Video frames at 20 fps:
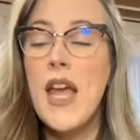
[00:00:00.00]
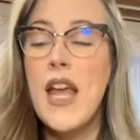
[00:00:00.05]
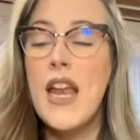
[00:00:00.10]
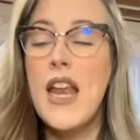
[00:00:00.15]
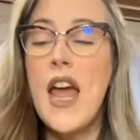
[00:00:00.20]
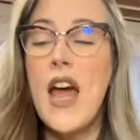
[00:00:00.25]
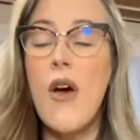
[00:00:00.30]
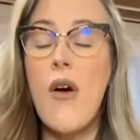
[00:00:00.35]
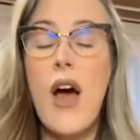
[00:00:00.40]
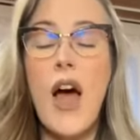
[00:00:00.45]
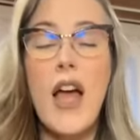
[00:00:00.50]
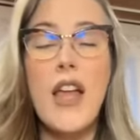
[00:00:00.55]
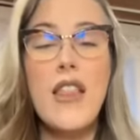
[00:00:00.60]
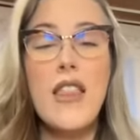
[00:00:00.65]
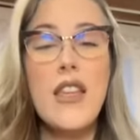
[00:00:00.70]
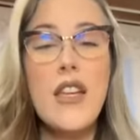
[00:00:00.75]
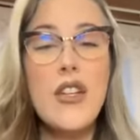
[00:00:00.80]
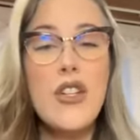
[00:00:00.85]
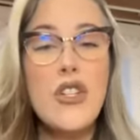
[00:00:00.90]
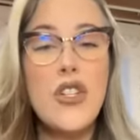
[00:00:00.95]
Now, I
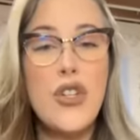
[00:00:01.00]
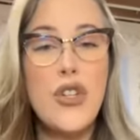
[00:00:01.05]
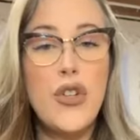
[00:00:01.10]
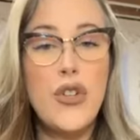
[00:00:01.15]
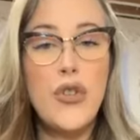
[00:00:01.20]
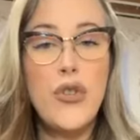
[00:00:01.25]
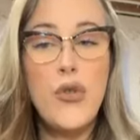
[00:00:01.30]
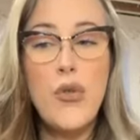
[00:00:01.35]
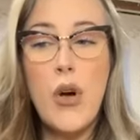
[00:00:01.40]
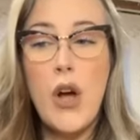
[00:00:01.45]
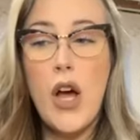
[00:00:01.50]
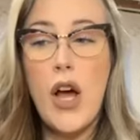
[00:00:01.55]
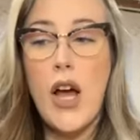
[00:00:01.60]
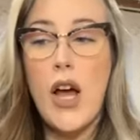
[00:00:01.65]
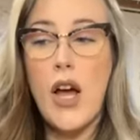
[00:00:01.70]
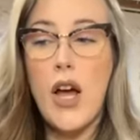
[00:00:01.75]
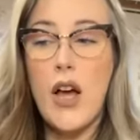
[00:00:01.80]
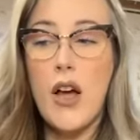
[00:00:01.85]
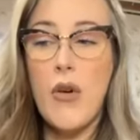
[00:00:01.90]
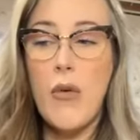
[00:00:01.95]
think too,
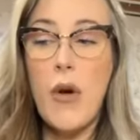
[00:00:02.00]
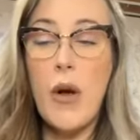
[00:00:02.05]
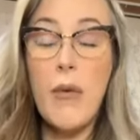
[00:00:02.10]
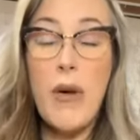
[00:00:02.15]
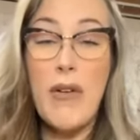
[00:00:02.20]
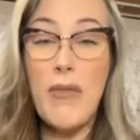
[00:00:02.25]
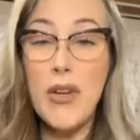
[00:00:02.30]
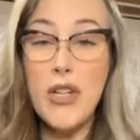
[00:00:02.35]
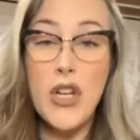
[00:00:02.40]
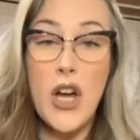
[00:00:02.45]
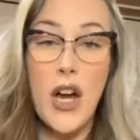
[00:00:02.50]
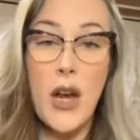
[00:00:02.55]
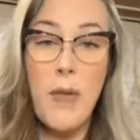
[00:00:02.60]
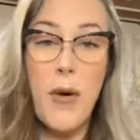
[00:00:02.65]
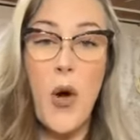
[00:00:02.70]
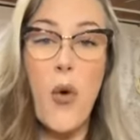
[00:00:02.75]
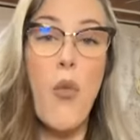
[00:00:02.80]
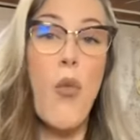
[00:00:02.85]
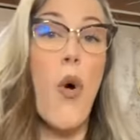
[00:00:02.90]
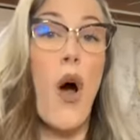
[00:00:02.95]
uh, if we talk
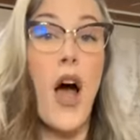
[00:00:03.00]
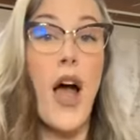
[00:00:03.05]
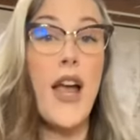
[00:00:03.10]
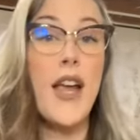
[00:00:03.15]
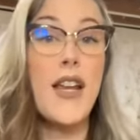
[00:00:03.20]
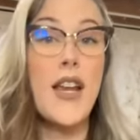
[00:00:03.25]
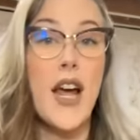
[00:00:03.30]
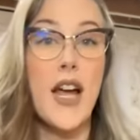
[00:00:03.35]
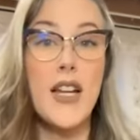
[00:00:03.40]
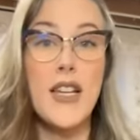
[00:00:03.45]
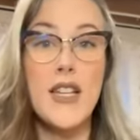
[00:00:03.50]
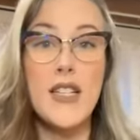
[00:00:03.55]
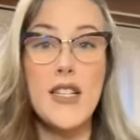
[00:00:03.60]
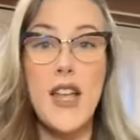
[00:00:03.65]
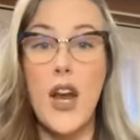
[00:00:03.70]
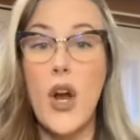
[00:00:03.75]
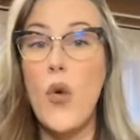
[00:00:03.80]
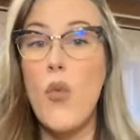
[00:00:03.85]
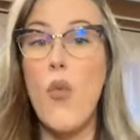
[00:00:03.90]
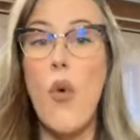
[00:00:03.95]
about why 90s
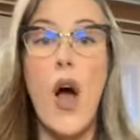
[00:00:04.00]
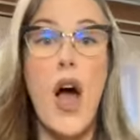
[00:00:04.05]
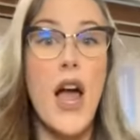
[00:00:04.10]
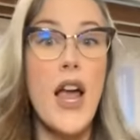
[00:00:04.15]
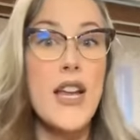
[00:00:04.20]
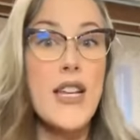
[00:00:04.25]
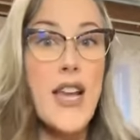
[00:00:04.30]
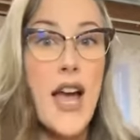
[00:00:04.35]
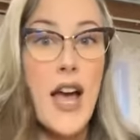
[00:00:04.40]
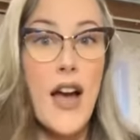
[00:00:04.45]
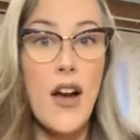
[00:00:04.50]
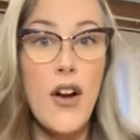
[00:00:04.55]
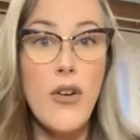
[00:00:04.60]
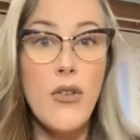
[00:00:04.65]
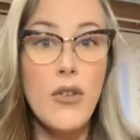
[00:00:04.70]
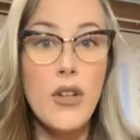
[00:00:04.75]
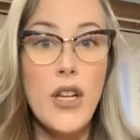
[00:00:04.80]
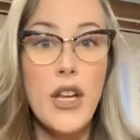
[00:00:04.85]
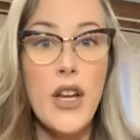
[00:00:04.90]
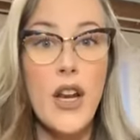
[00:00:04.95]
hair, why
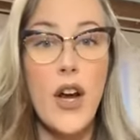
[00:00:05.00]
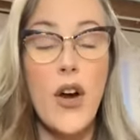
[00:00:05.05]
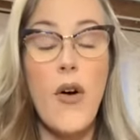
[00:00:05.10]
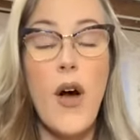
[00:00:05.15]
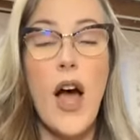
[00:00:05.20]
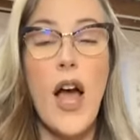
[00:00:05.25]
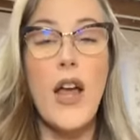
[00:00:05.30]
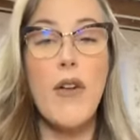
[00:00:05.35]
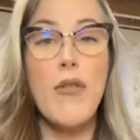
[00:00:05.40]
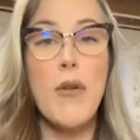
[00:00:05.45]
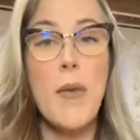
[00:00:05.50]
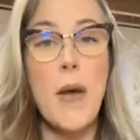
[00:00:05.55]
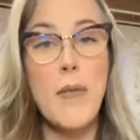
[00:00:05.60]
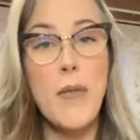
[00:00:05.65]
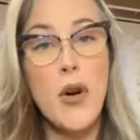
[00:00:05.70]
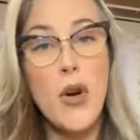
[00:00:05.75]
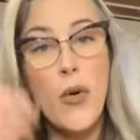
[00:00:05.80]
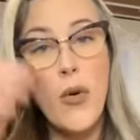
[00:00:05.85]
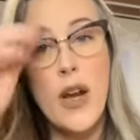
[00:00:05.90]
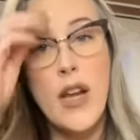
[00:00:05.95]
now, you know, I
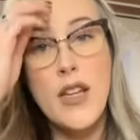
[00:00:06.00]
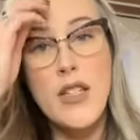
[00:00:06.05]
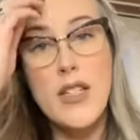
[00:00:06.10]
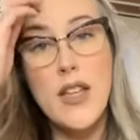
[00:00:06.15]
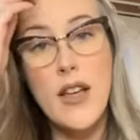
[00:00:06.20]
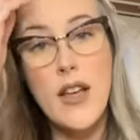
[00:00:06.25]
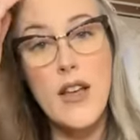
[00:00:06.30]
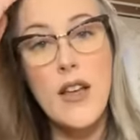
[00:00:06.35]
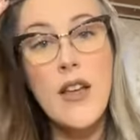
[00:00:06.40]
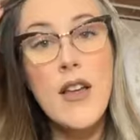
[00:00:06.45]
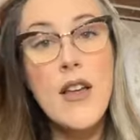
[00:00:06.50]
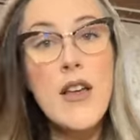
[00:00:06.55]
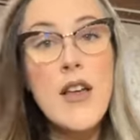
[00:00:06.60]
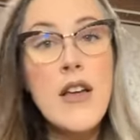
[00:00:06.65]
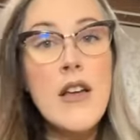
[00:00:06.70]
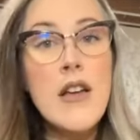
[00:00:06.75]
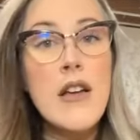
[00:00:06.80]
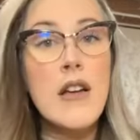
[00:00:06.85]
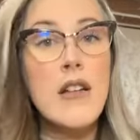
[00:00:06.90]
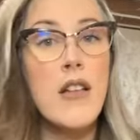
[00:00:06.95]
remember going to
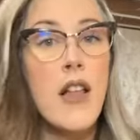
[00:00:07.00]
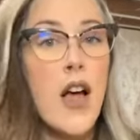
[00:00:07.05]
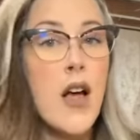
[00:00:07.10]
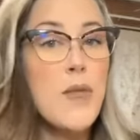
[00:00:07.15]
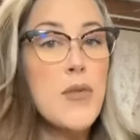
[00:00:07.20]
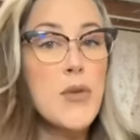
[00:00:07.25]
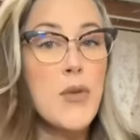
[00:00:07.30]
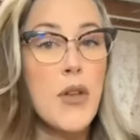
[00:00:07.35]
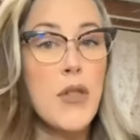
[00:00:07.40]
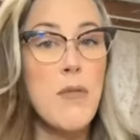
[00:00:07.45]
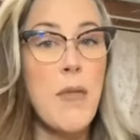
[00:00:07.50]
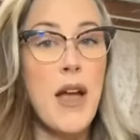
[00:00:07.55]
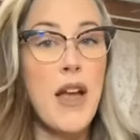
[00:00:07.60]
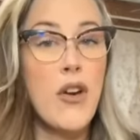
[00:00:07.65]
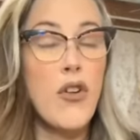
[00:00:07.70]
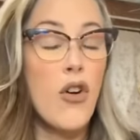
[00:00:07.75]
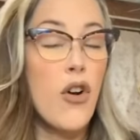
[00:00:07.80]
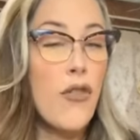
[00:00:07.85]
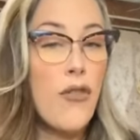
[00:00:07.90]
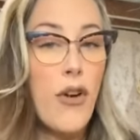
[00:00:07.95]
clubs with my
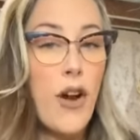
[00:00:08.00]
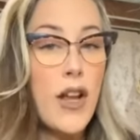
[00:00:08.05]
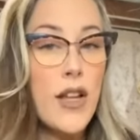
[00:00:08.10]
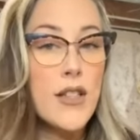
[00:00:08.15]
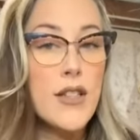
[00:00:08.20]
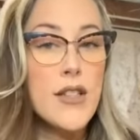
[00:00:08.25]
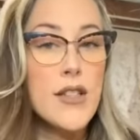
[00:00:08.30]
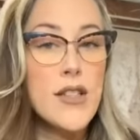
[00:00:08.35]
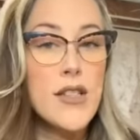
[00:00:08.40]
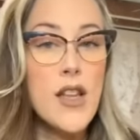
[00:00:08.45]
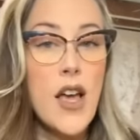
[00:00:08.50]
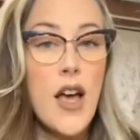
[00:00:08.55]
girlfriends.